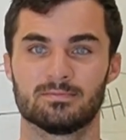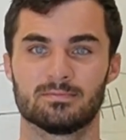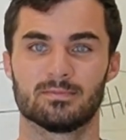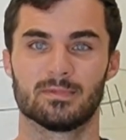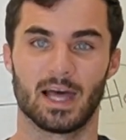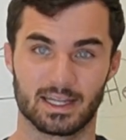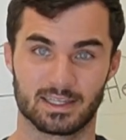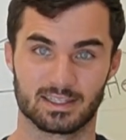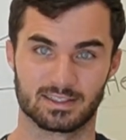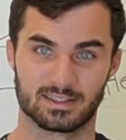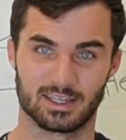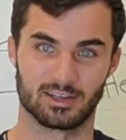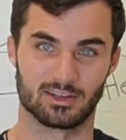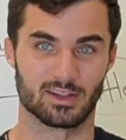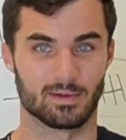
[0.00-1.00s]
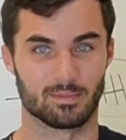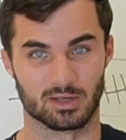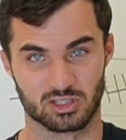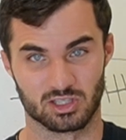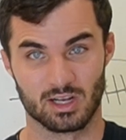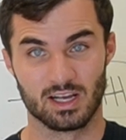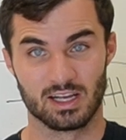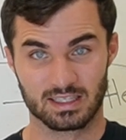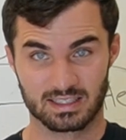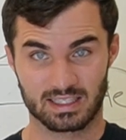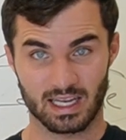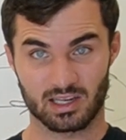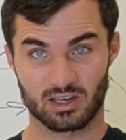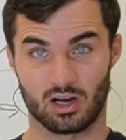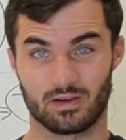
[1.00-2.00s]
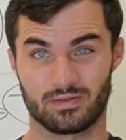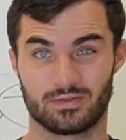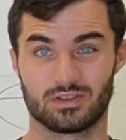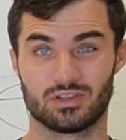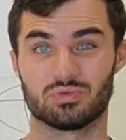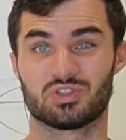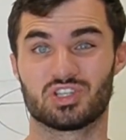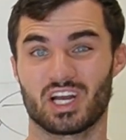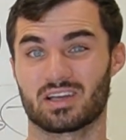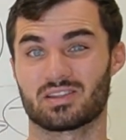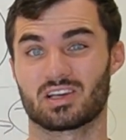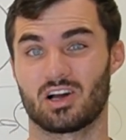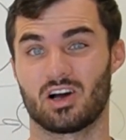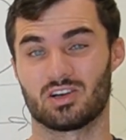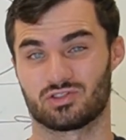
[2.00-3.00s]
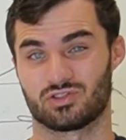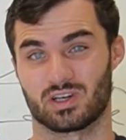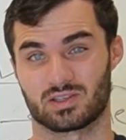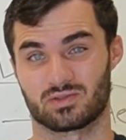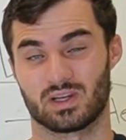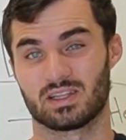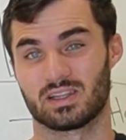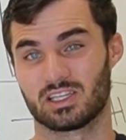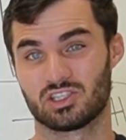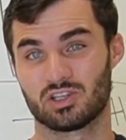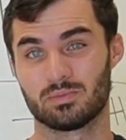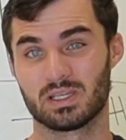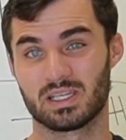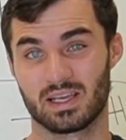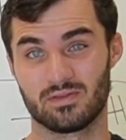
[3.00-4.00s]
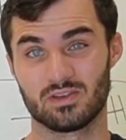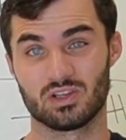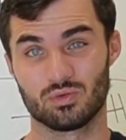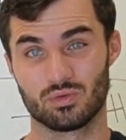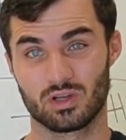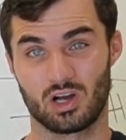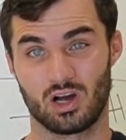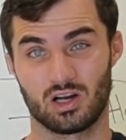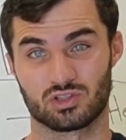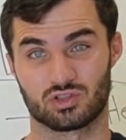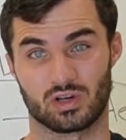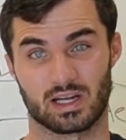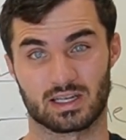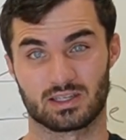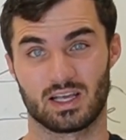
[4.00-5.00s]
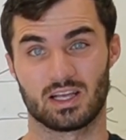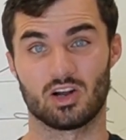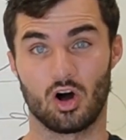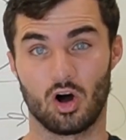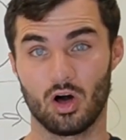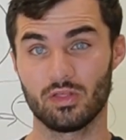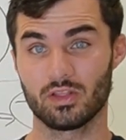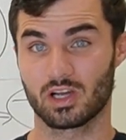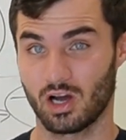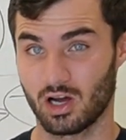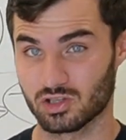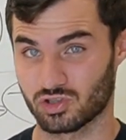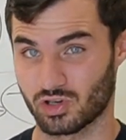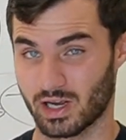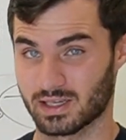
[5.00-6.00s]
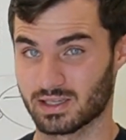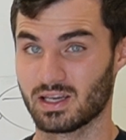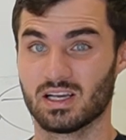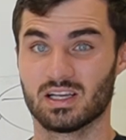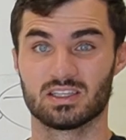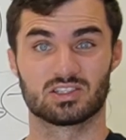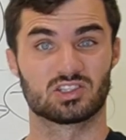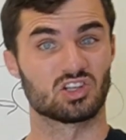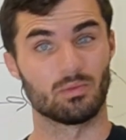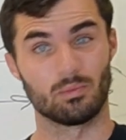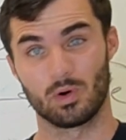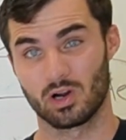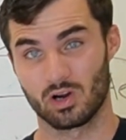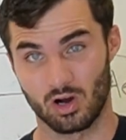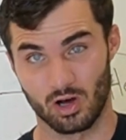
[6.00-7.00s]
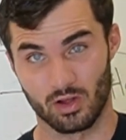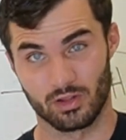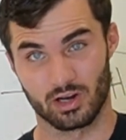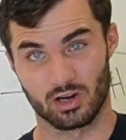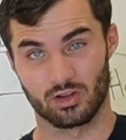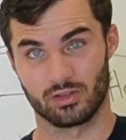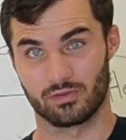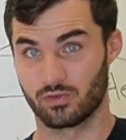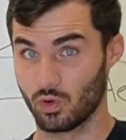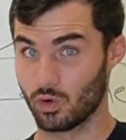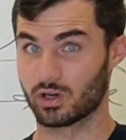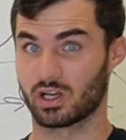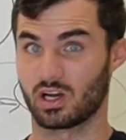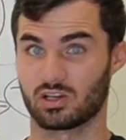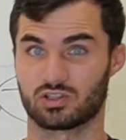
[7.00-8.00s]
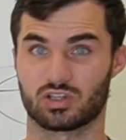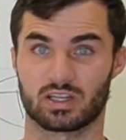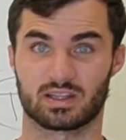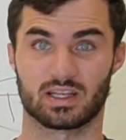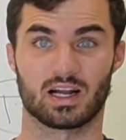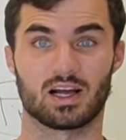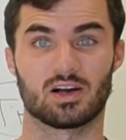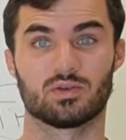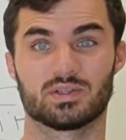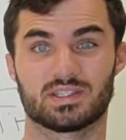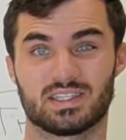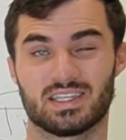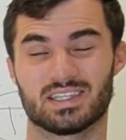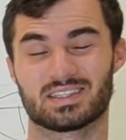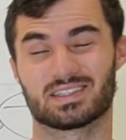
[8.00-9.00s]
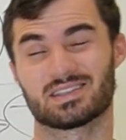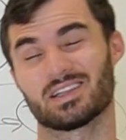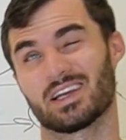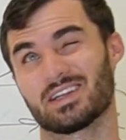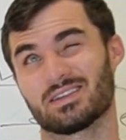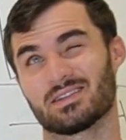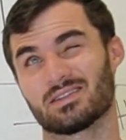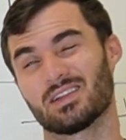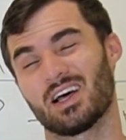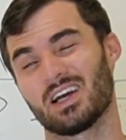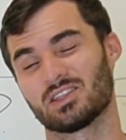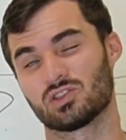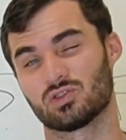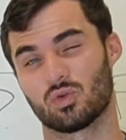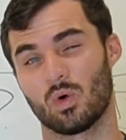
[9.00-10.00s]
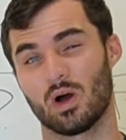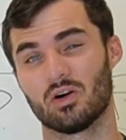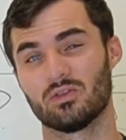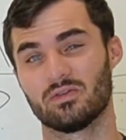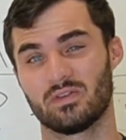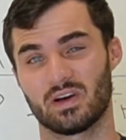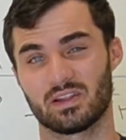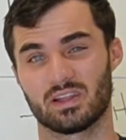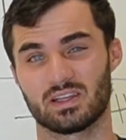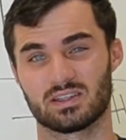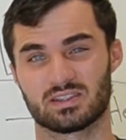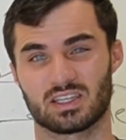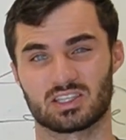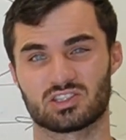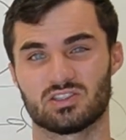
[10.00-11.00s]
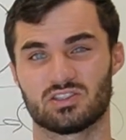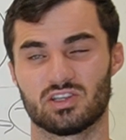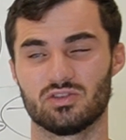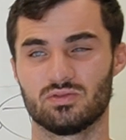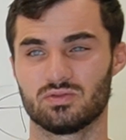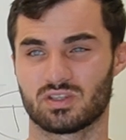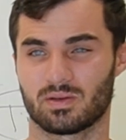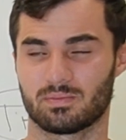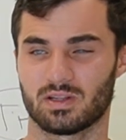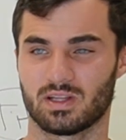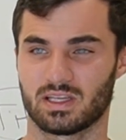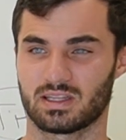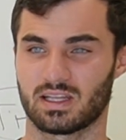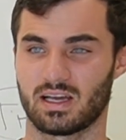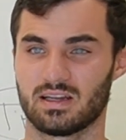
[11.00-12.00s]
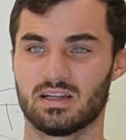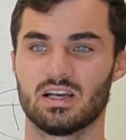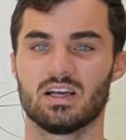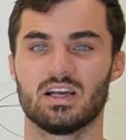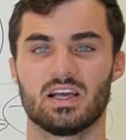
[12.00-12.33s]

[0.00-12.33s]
That doesn't tell you that much. Second off, you check the contract, right? They should be giving you the contract. And on the contract, somewhere on there, on the Florida contract that I always see, it's like line 12, I think, section 2, something like that.